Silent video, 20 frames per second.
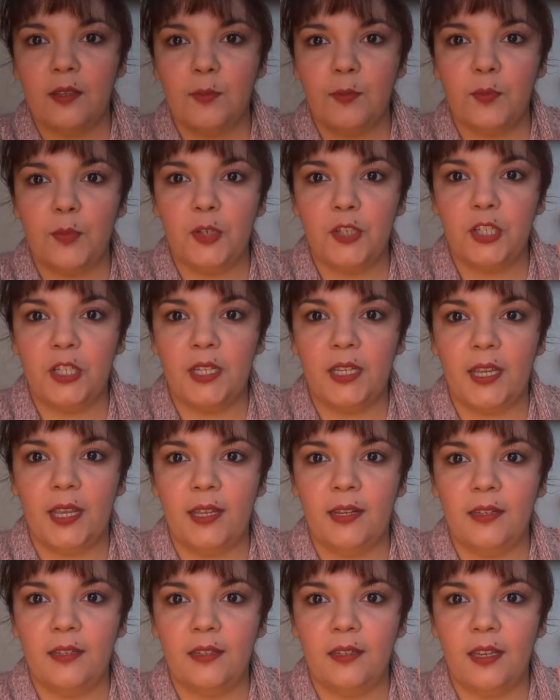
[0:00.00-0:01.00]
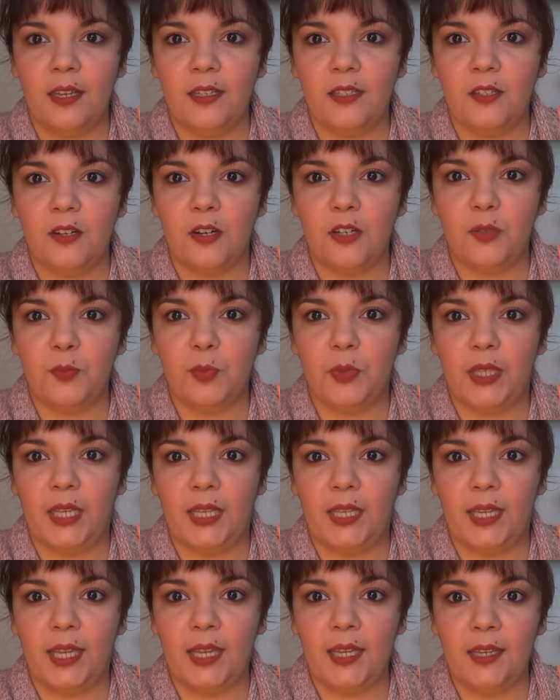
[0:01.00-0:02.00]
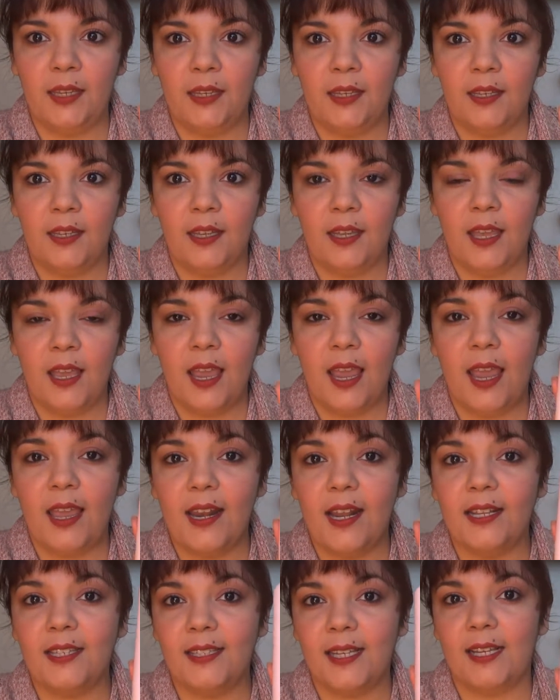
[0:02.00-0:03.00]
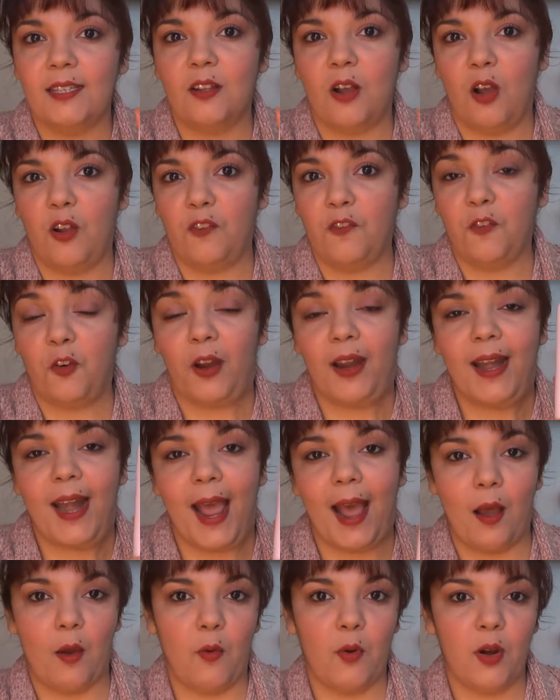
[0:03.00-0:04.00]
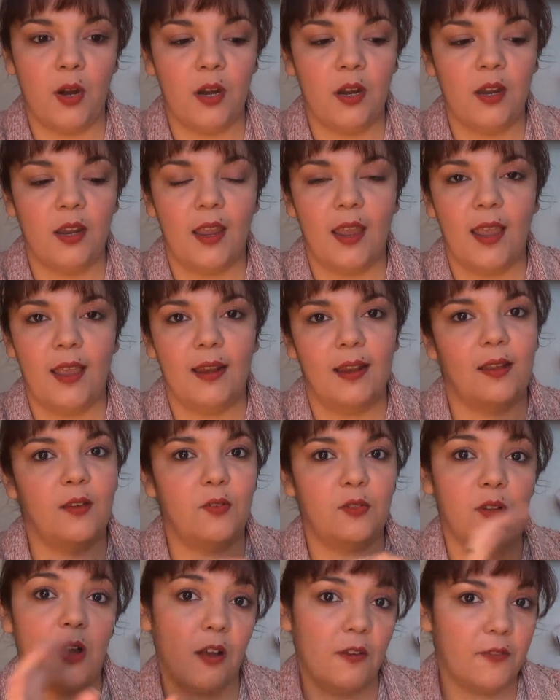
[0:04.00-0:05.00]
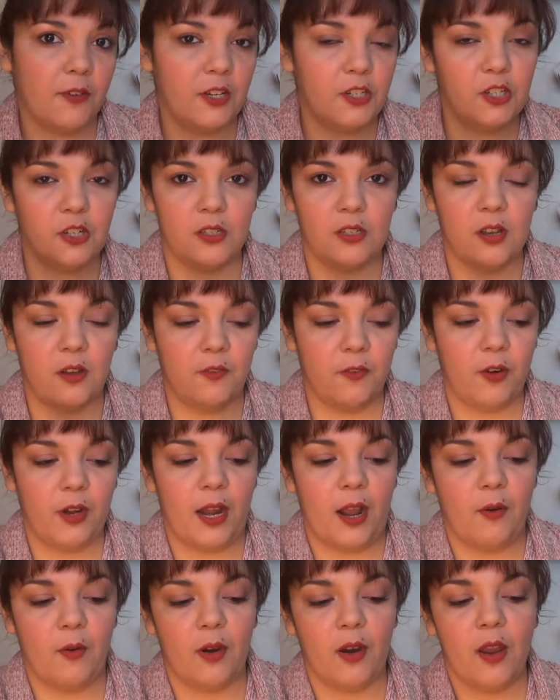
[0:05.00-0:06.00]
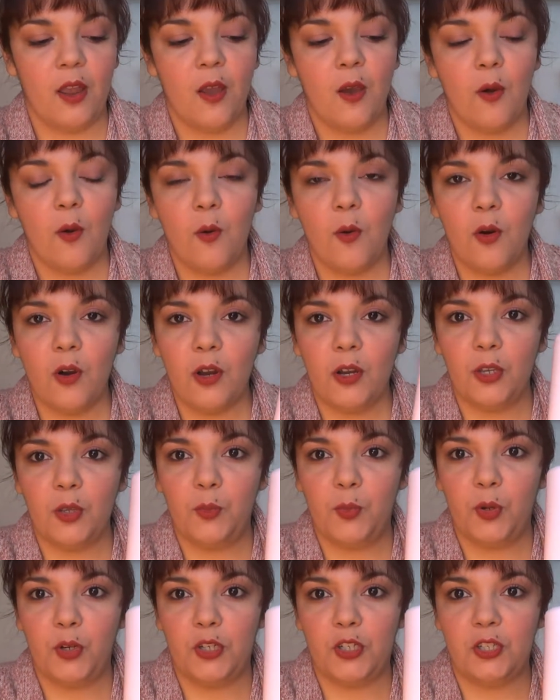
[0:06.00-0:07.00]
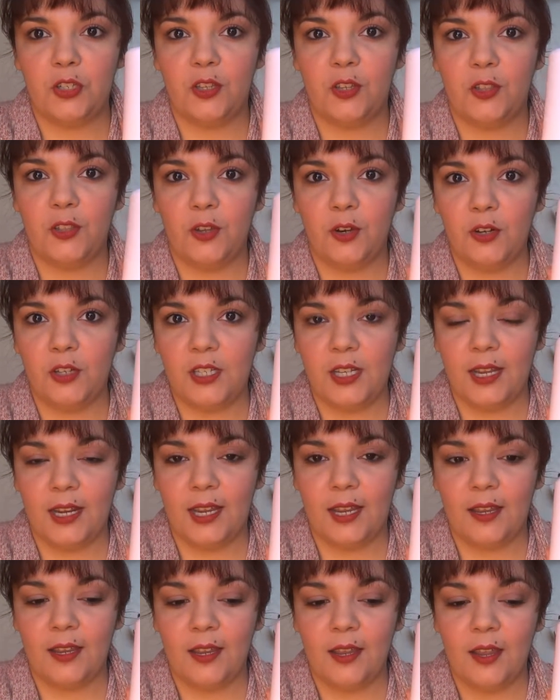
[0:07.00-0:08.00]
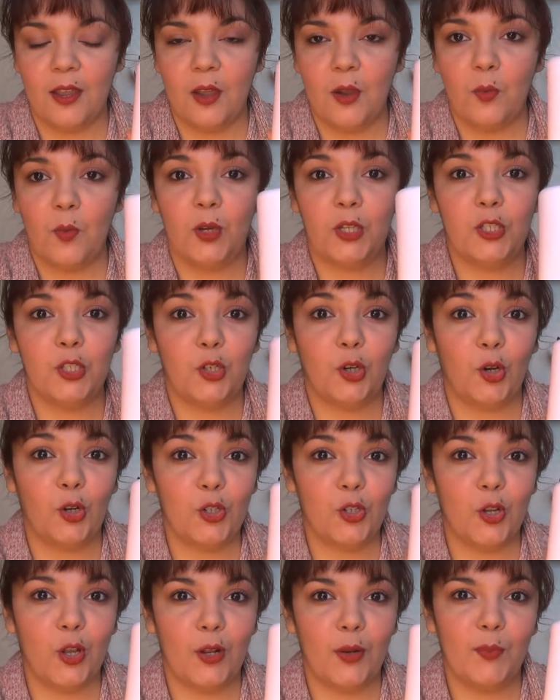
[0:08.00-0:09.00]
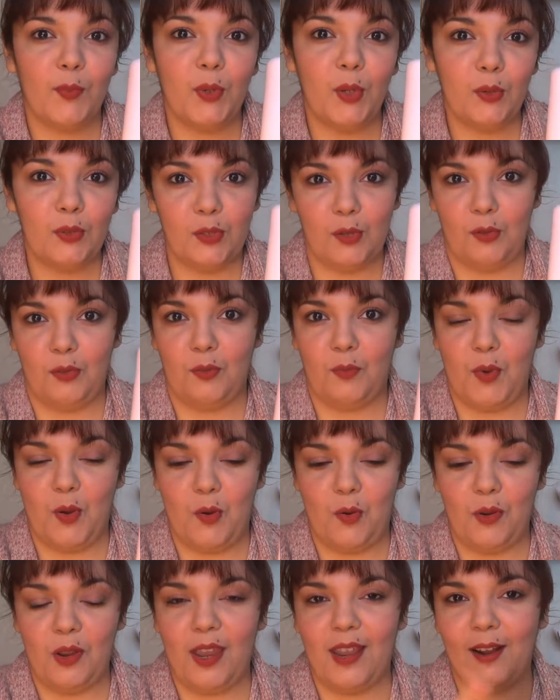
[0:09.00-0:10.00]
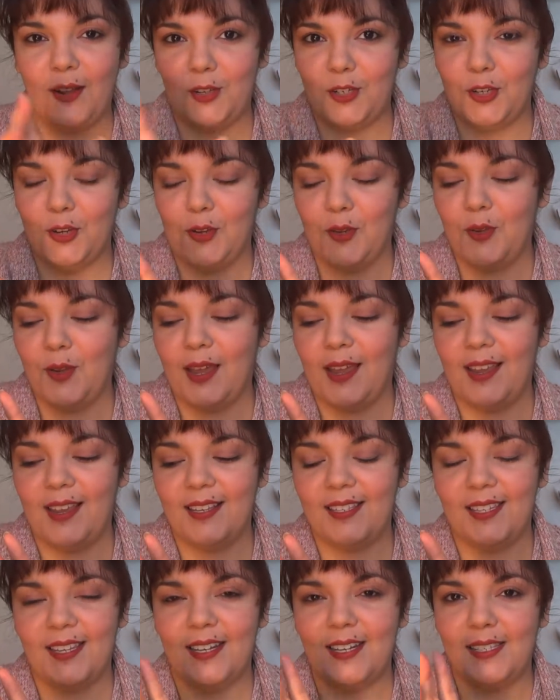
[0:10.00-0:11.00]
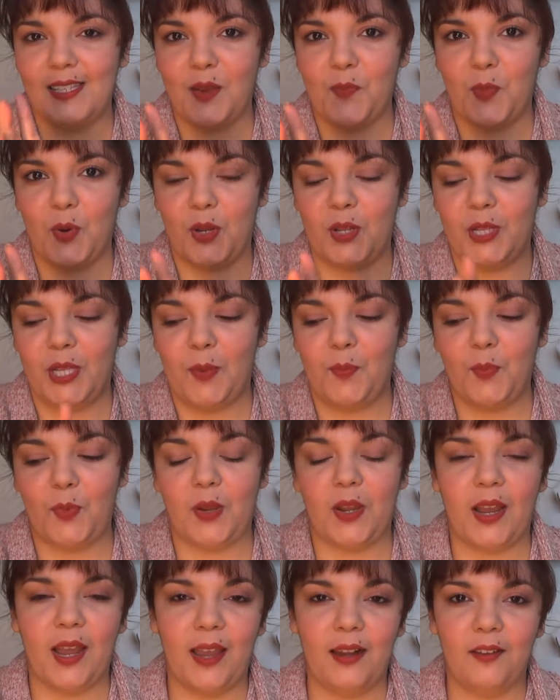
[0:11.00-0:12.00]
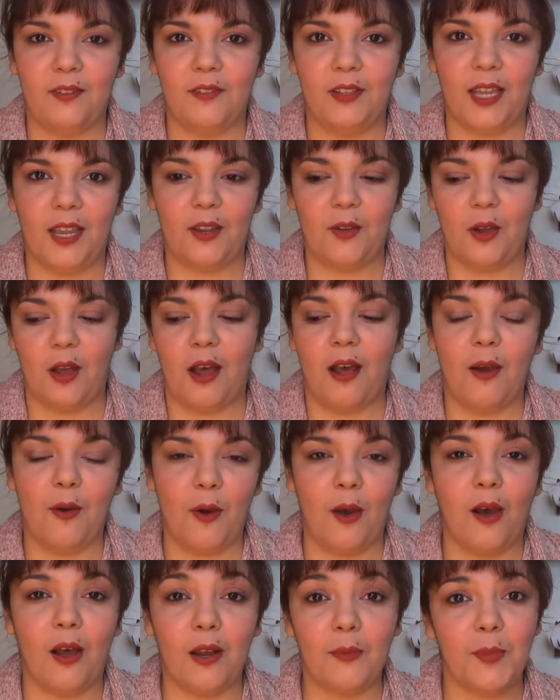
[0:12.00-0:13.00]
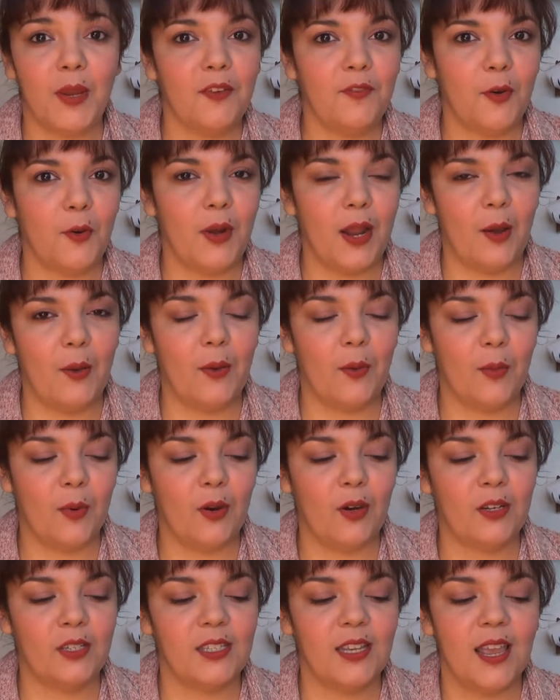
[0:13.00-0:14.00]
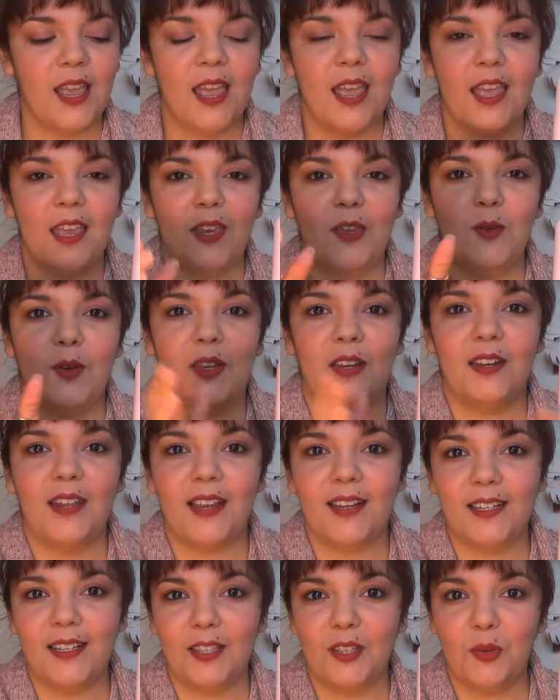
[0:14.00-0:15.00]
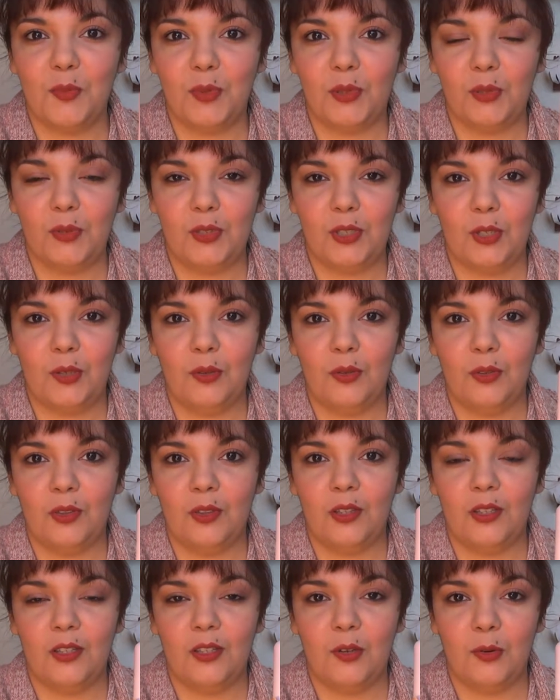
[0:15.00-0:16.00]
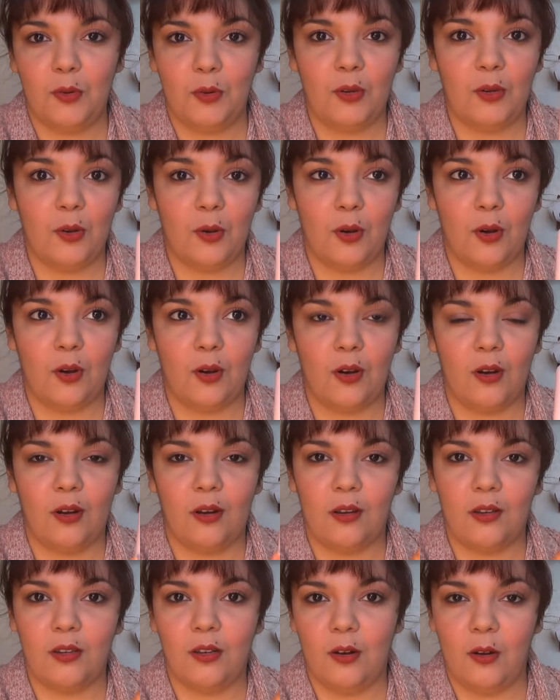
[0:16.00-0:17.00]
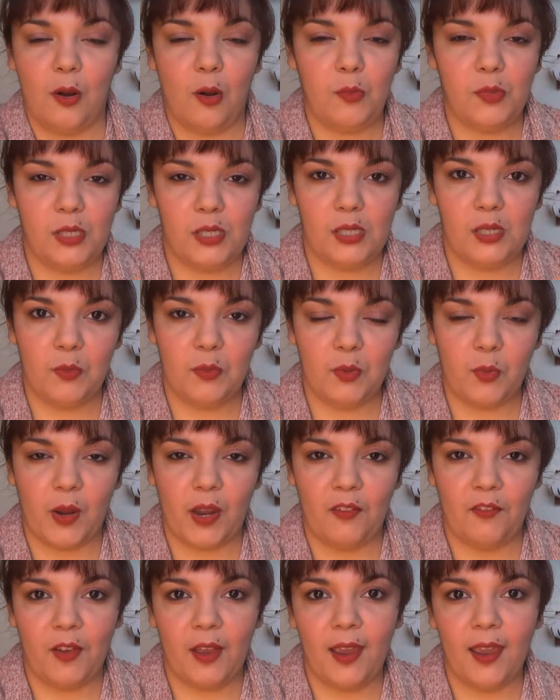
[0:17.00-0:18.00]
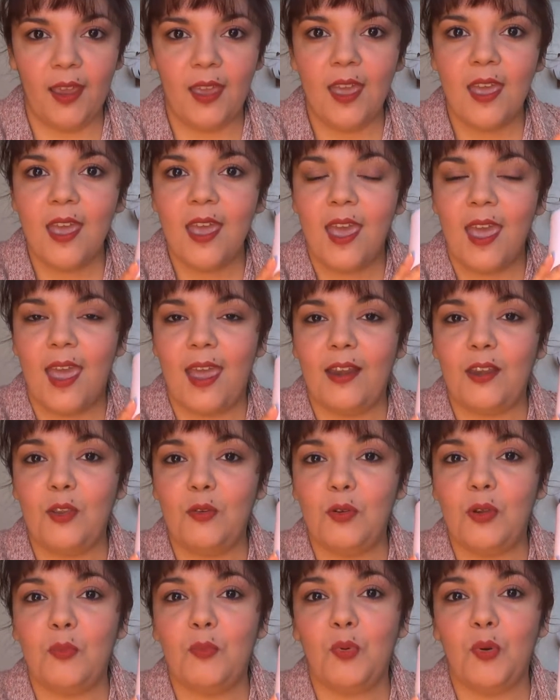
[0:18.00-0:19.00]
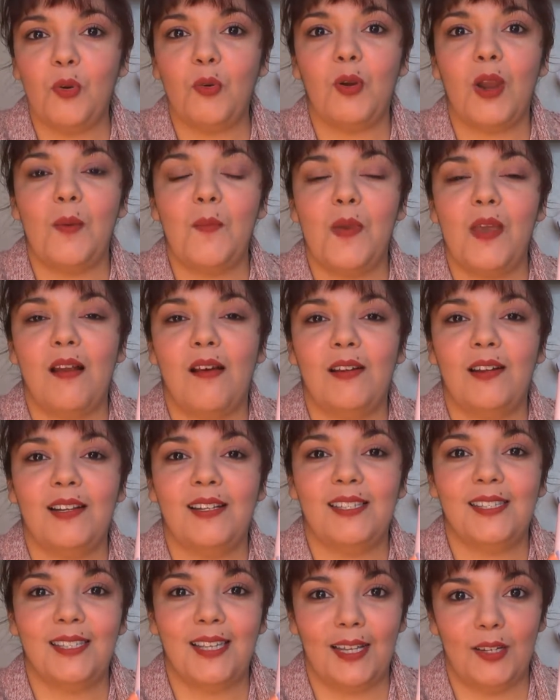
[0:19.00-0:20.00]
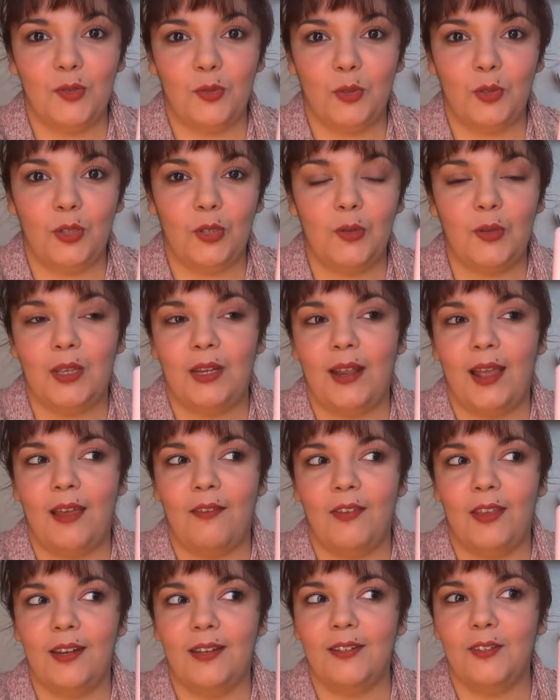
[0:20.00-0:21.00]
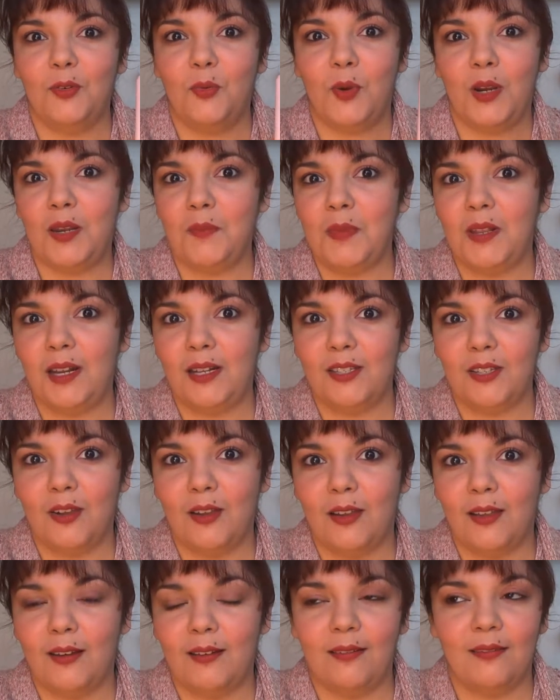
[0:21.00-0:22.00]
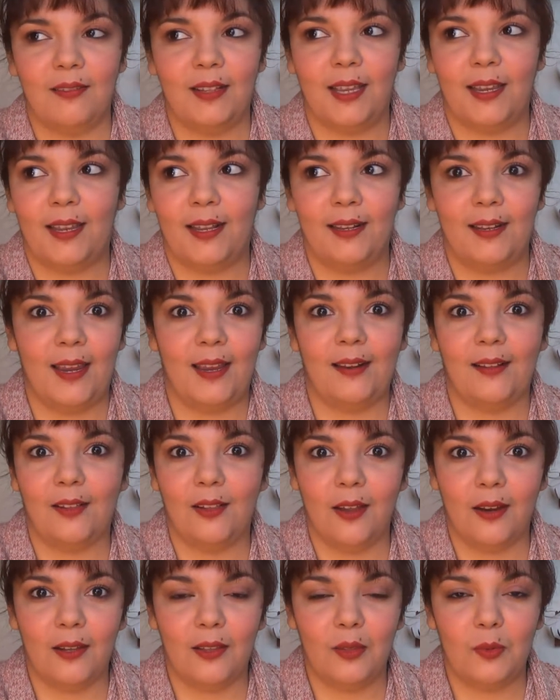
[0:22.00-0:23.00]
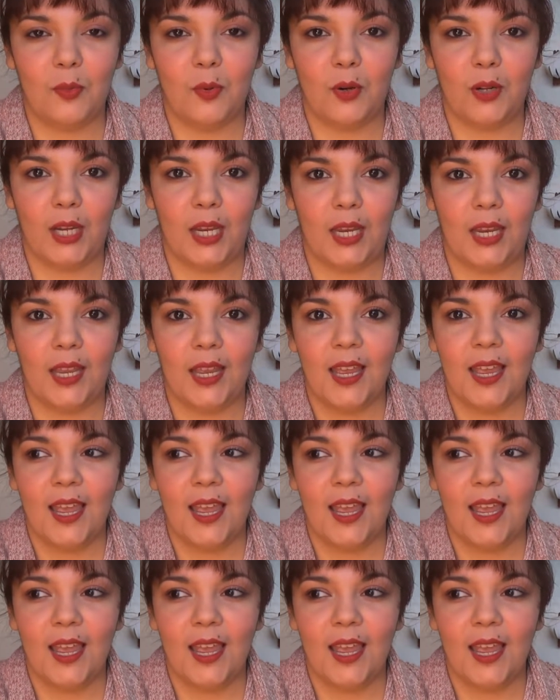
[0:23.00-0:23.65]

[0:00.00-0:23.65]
Push it again, it starts blinking, and it stays on for an hour, and it goes off, it shuts off for an hour. Or you push the third setting, which turns on Bluetooth mode, and I'll show you guys in a separate clip kind of like how on my phone how it works. You connect it through Bluetooth through your home system's Wi-Fi, and you can program it on a schedule. You can have it 20 minutes on, like at 8 o'clock in the morning,